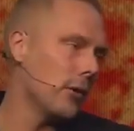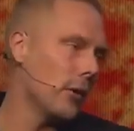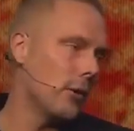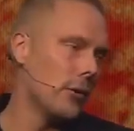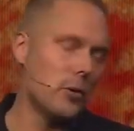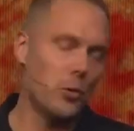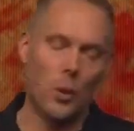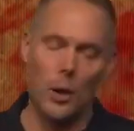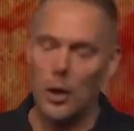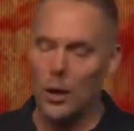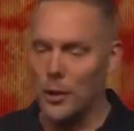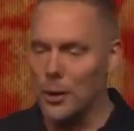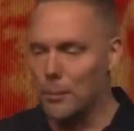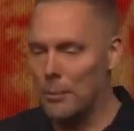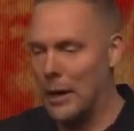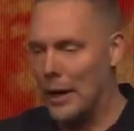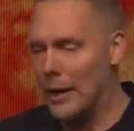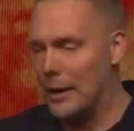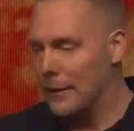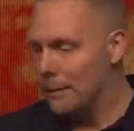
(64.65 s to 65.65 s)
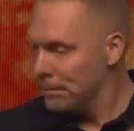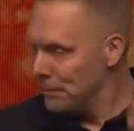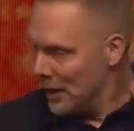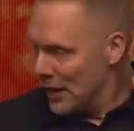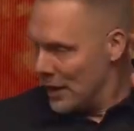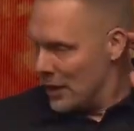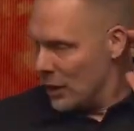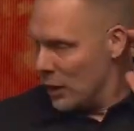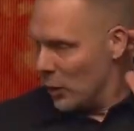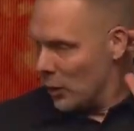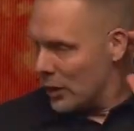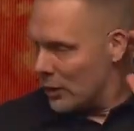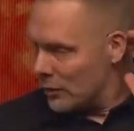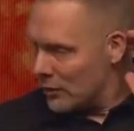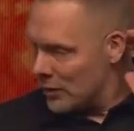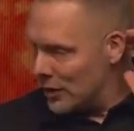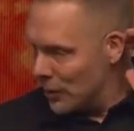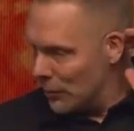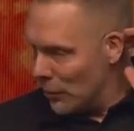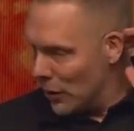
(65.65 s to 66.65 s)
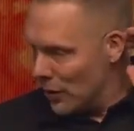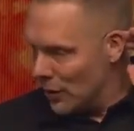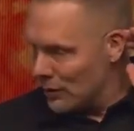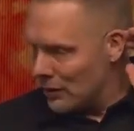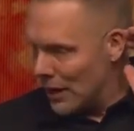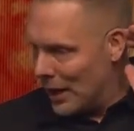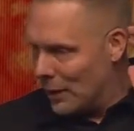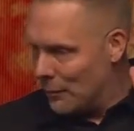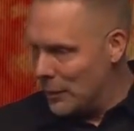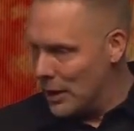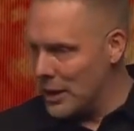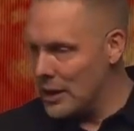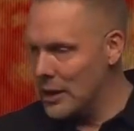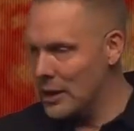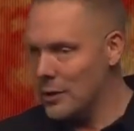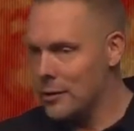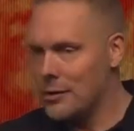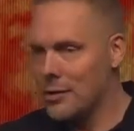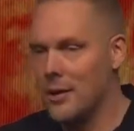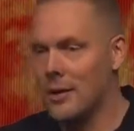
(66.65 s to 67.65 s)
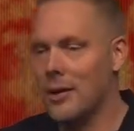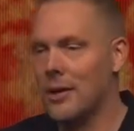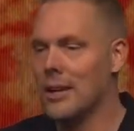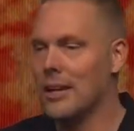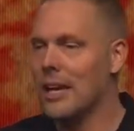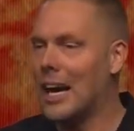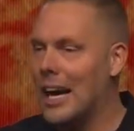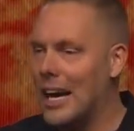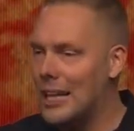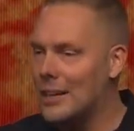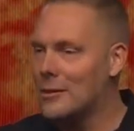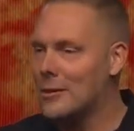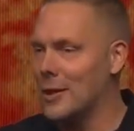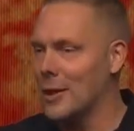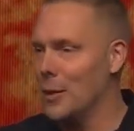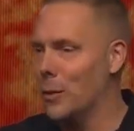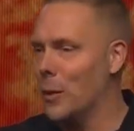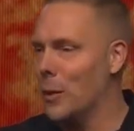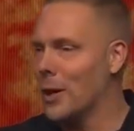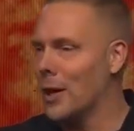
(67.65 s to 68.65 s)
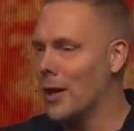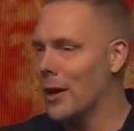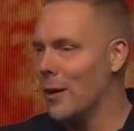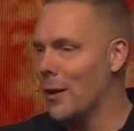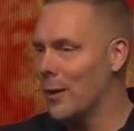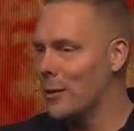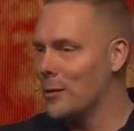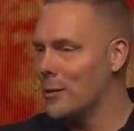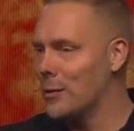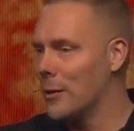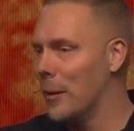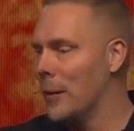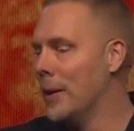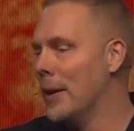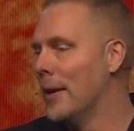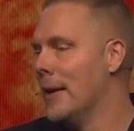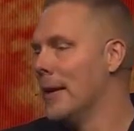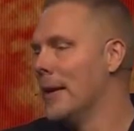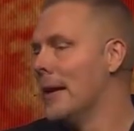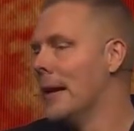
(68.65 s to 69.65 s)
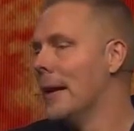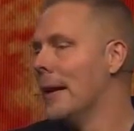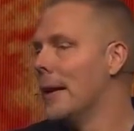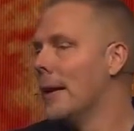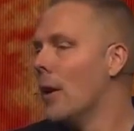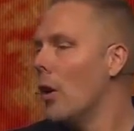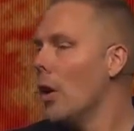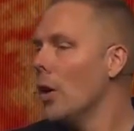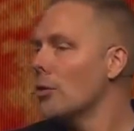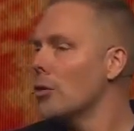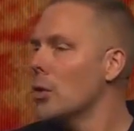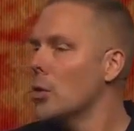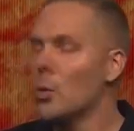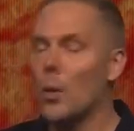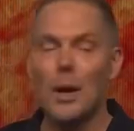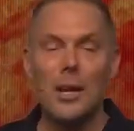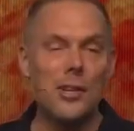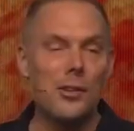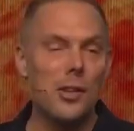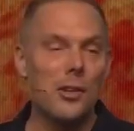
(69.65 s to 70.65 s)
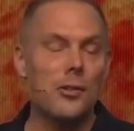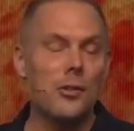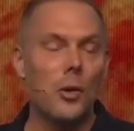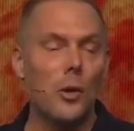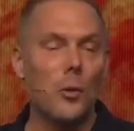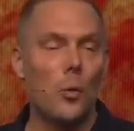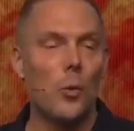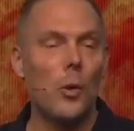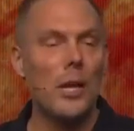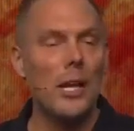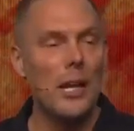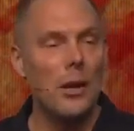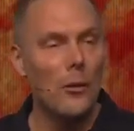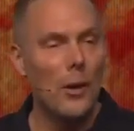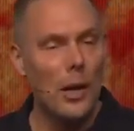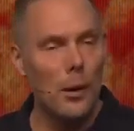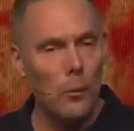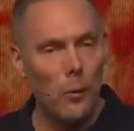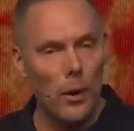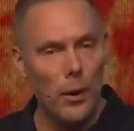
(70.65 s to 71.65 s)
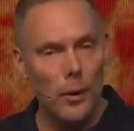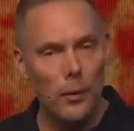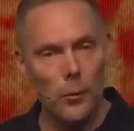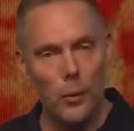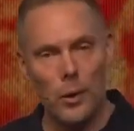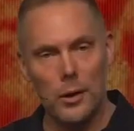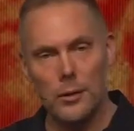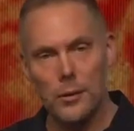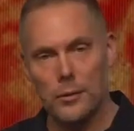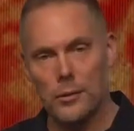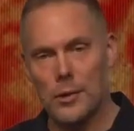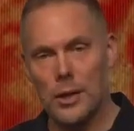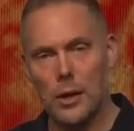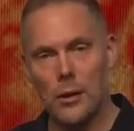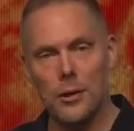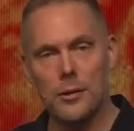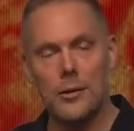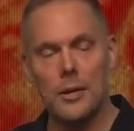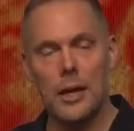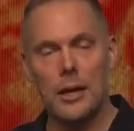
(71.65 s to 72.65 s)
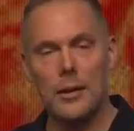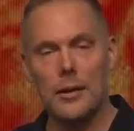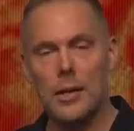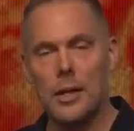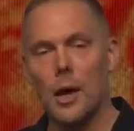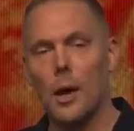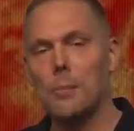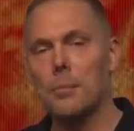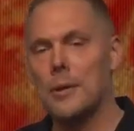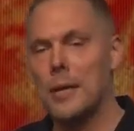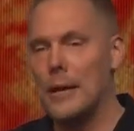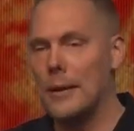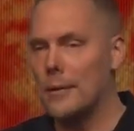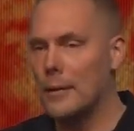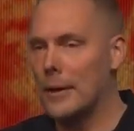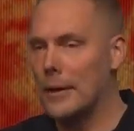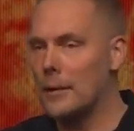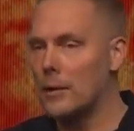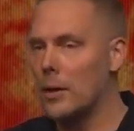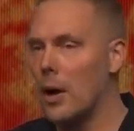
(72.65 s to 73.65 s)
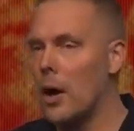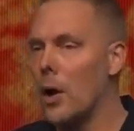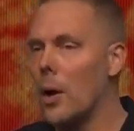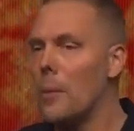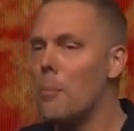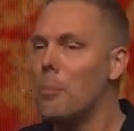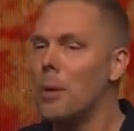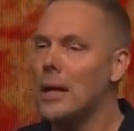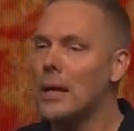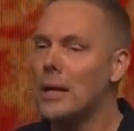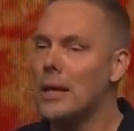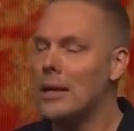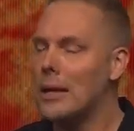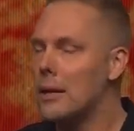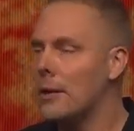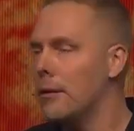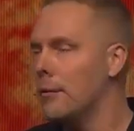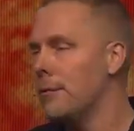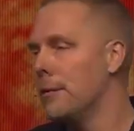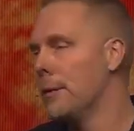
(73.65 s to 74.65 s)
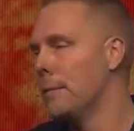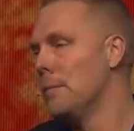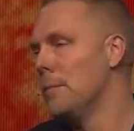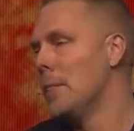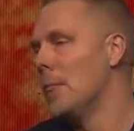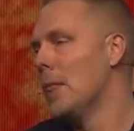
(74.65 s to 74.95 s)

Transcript: So I just want to honor Ben, and you don't get to see him all the time, but he is constantly working hard. So also want to just reiterate what Sarah said in the update, like our Big Give.